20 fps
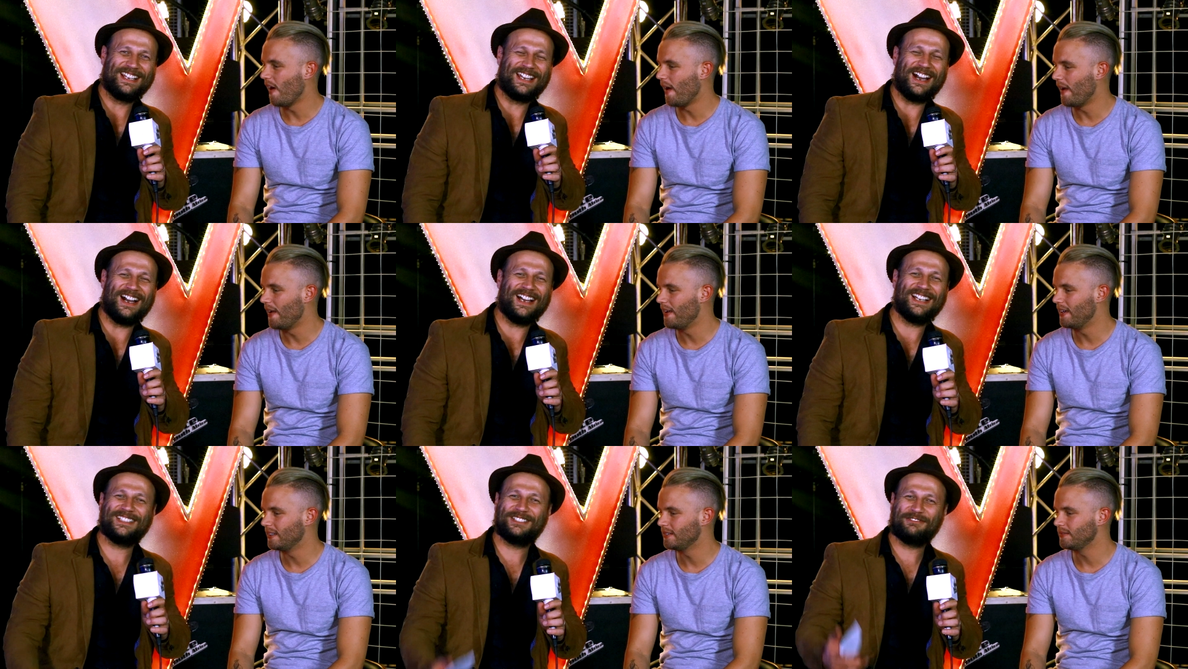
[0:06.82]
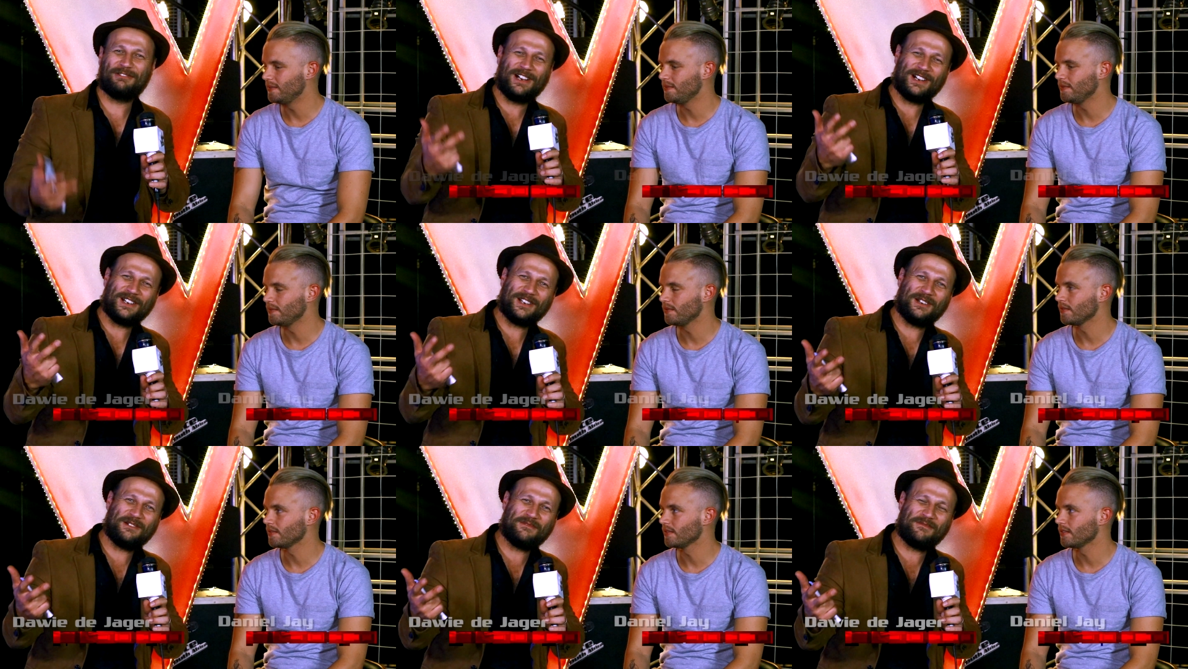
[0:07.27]
Speaker 1: Guys,
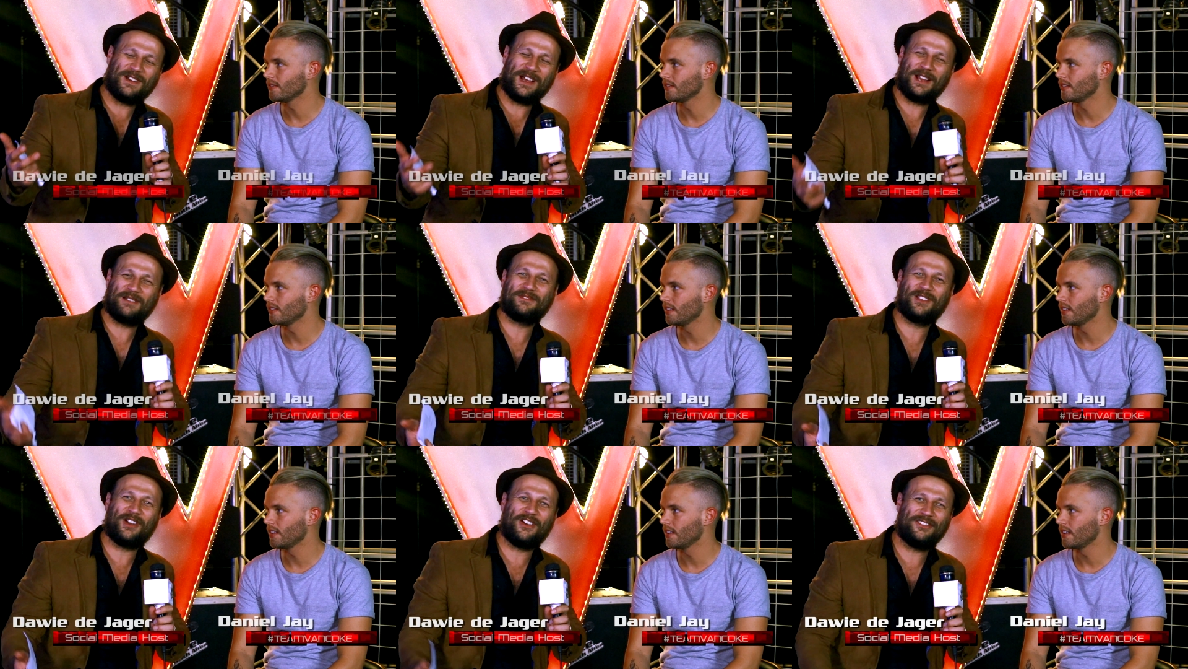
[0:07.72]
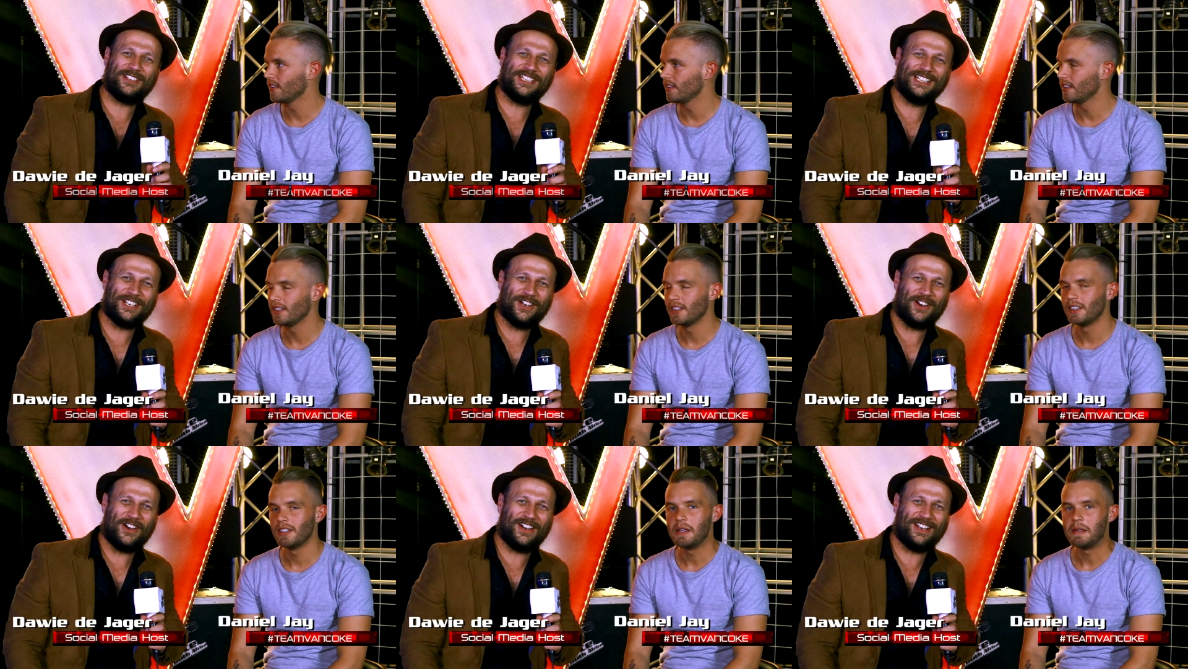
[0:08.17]
welcome. I'm Dawie
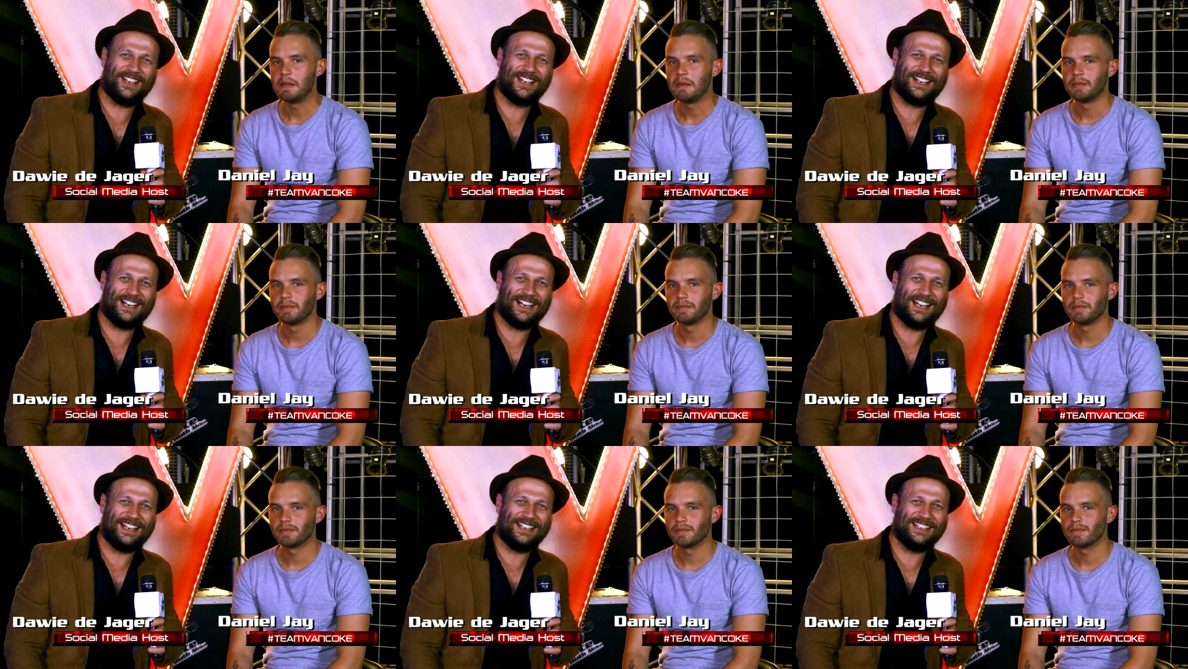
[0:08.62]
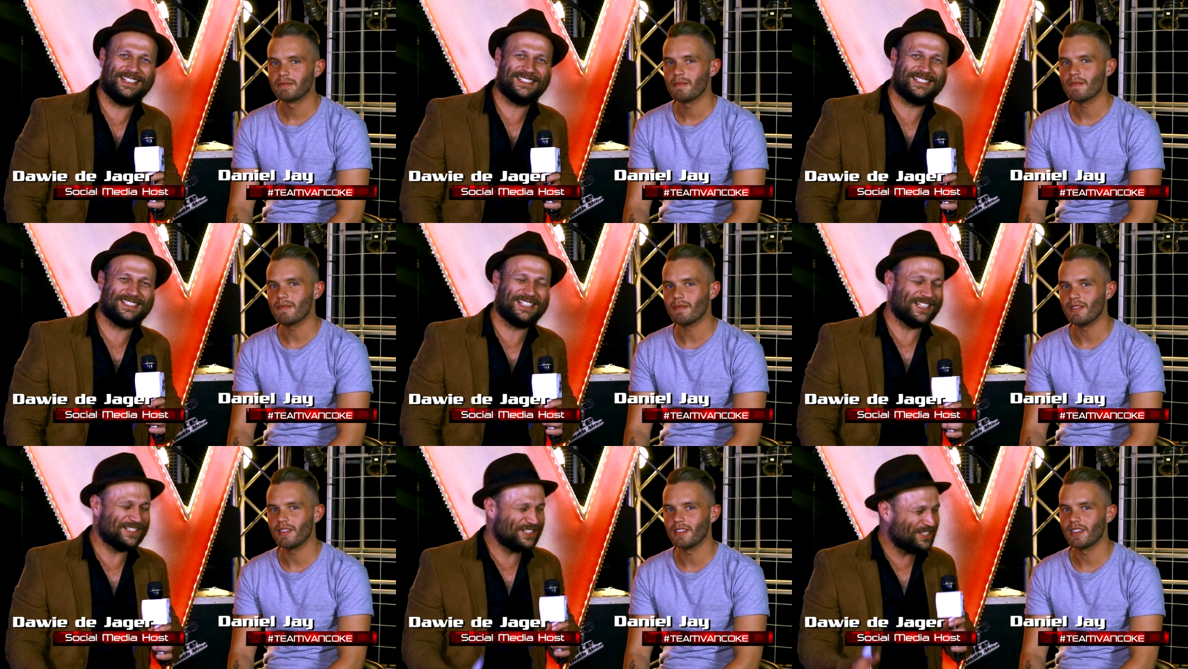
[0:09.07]
de Jager, and
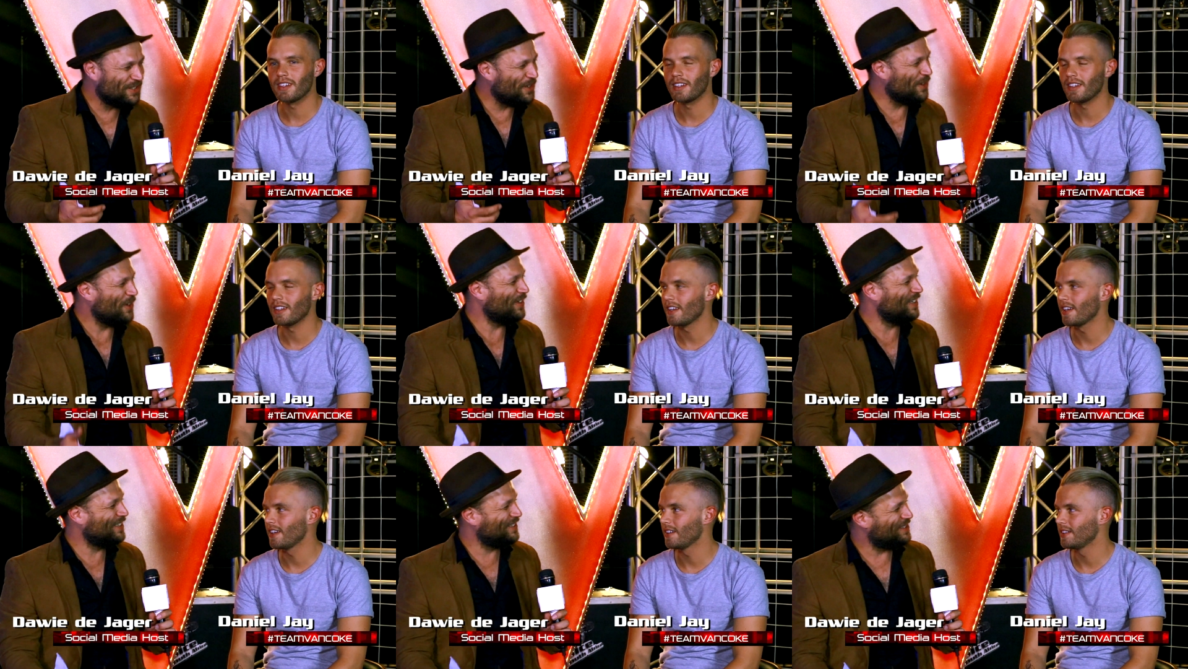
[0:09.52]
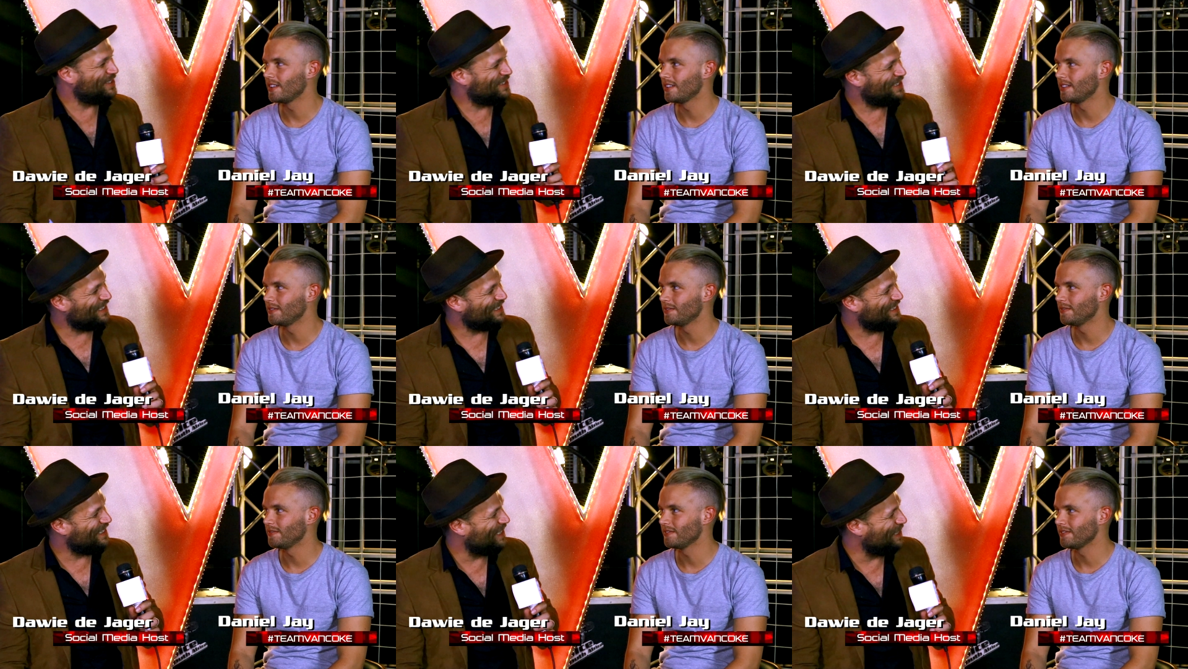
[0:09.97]
it's such an honor to
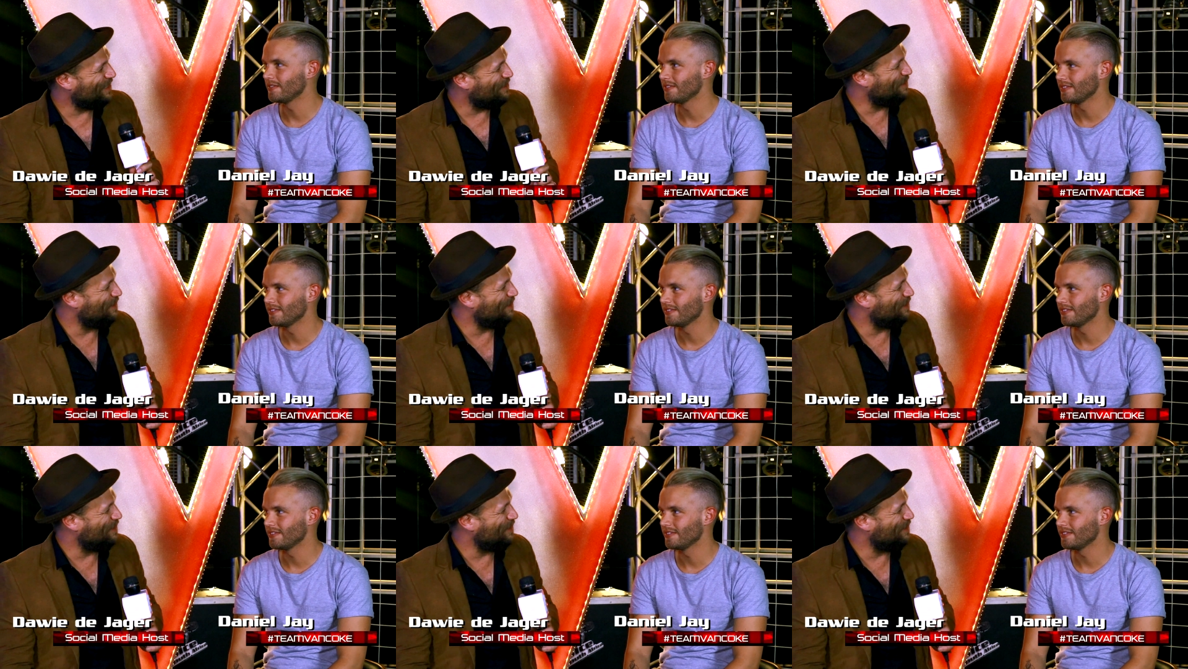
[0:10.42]
sit here